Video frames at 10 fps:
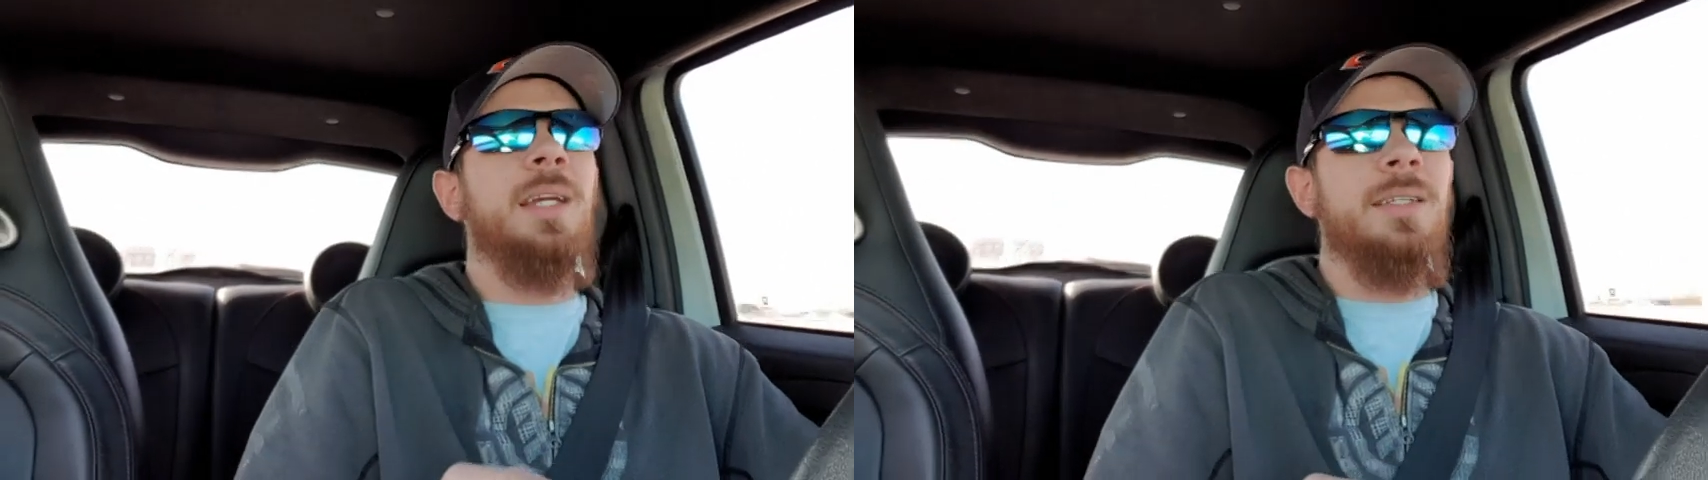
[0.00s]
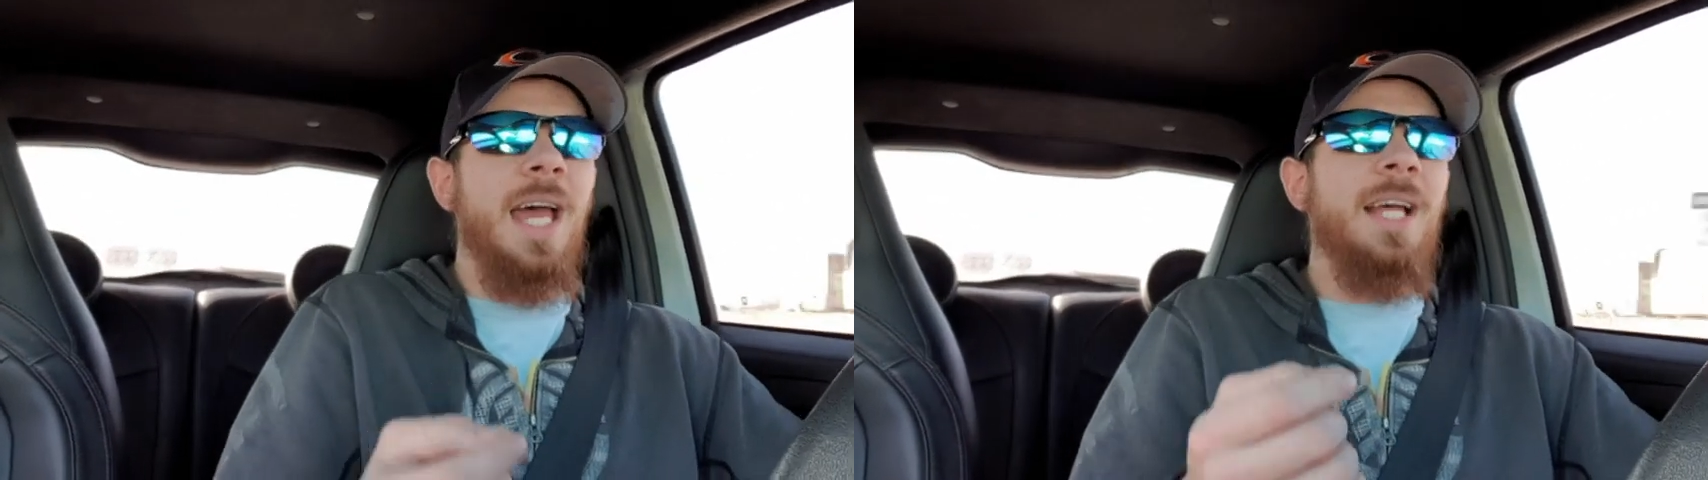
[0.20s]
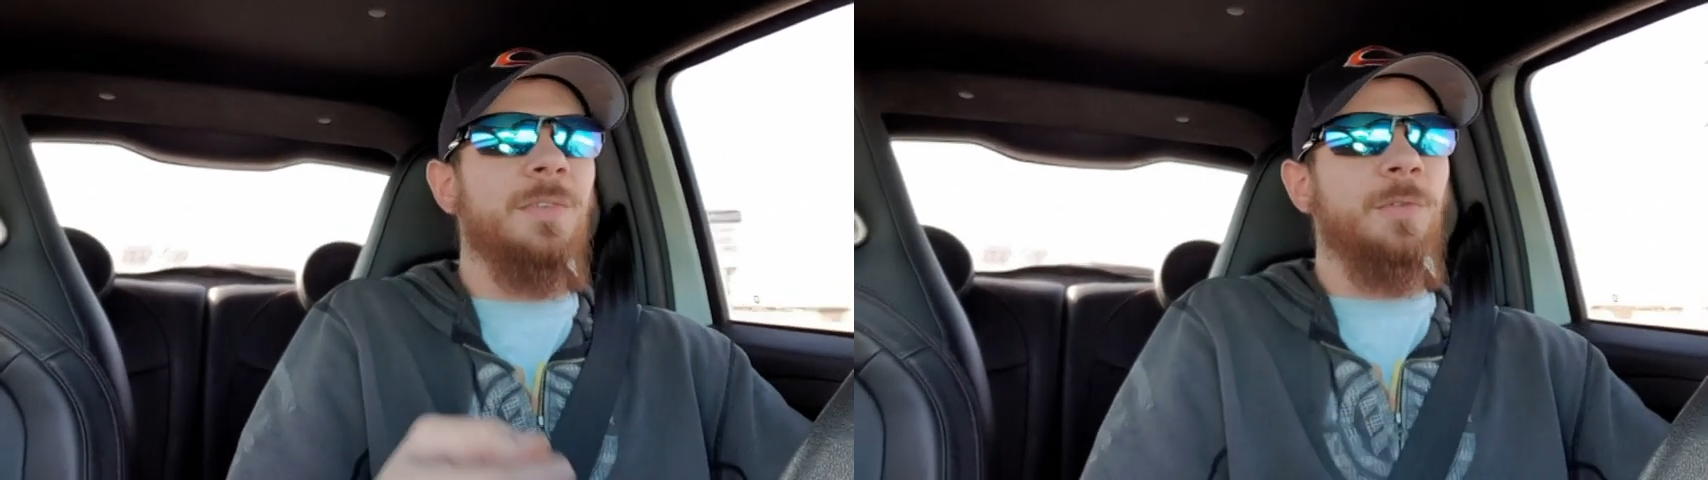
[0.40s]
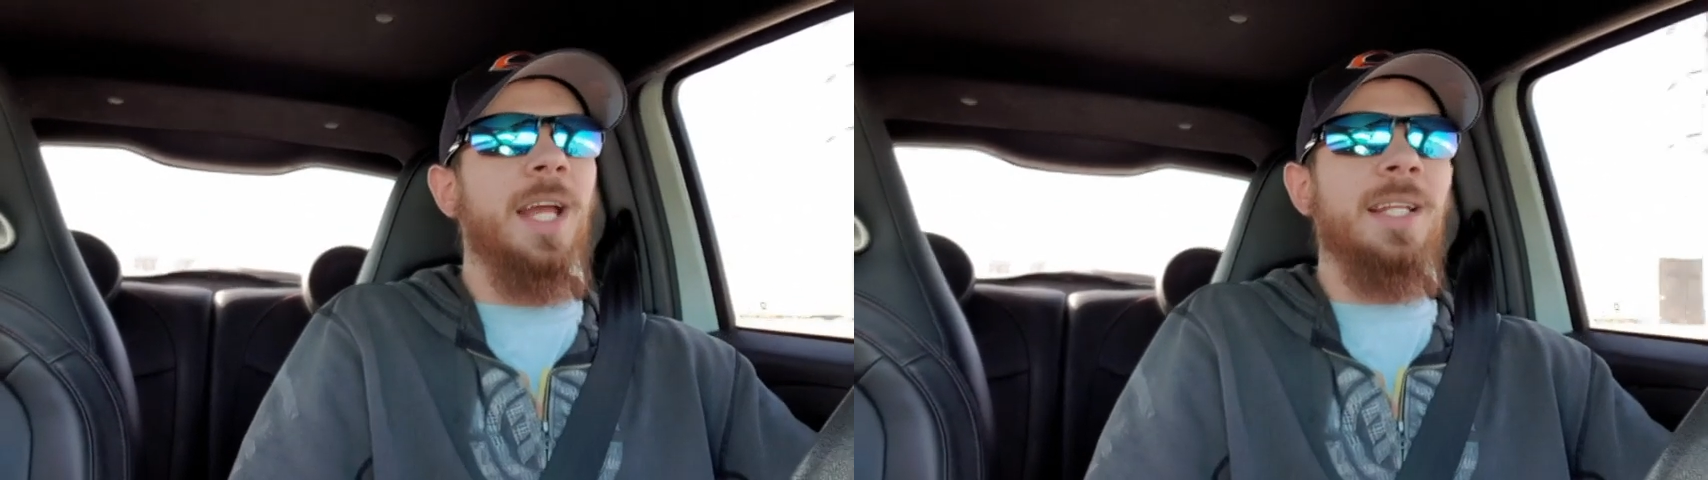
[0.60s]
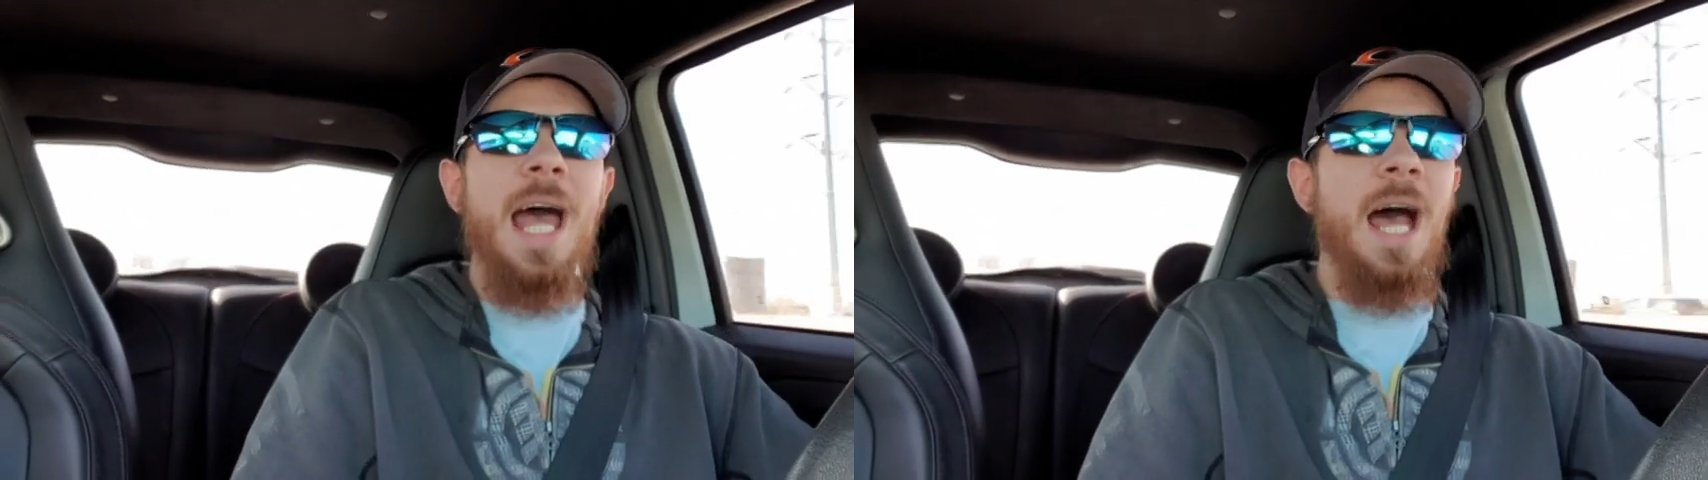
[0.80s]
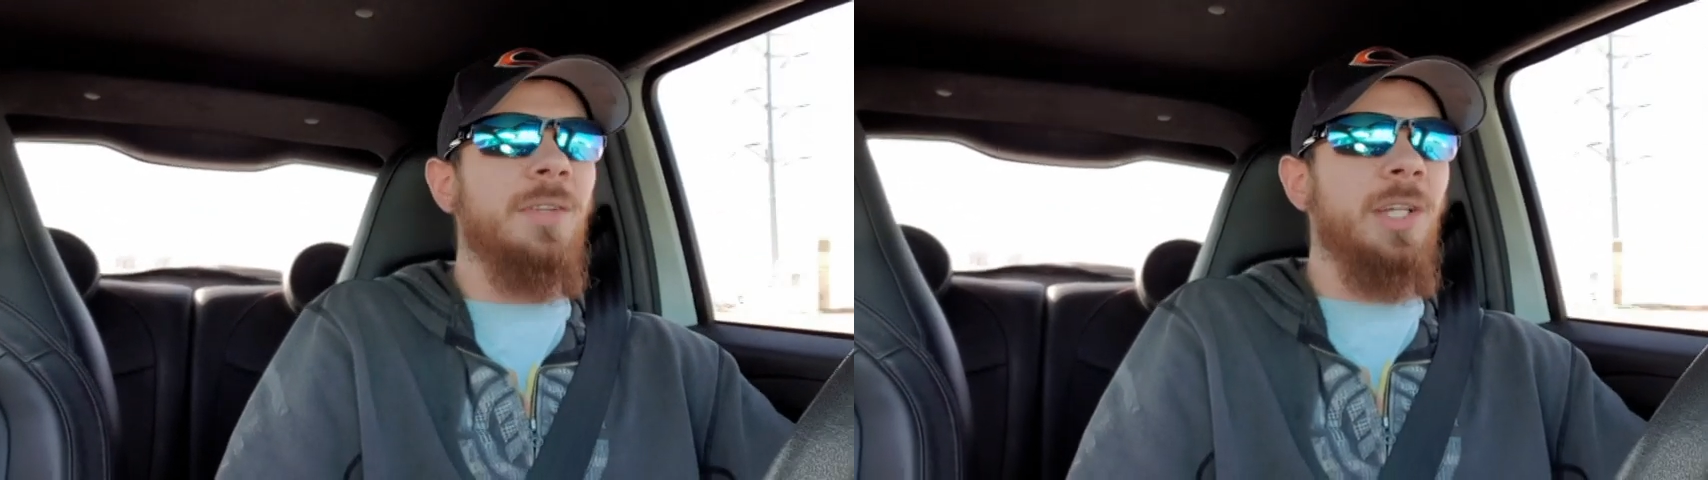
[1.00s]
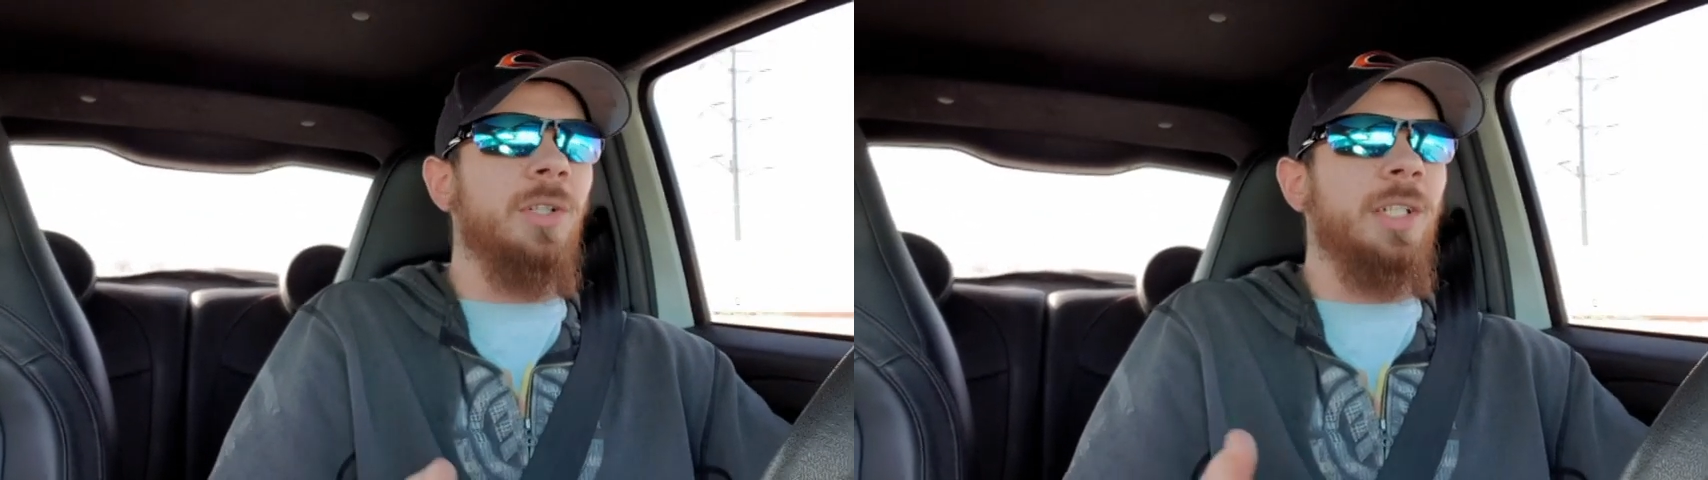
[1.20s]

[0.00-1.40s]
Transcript: because as of right now,